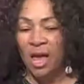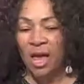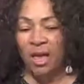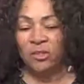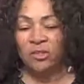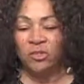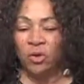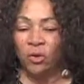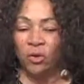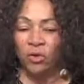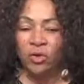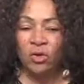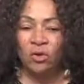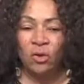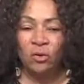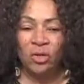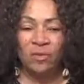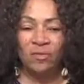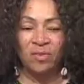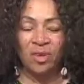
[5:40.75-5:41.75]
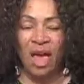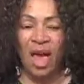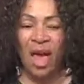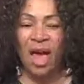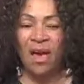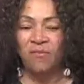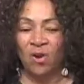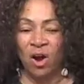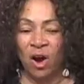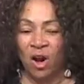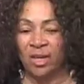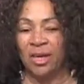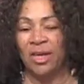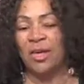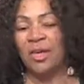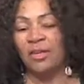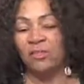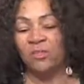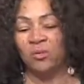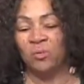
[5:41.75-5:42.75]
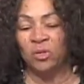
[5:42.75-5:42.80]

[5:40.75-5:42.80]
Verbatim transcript: And so you don't even have our kids.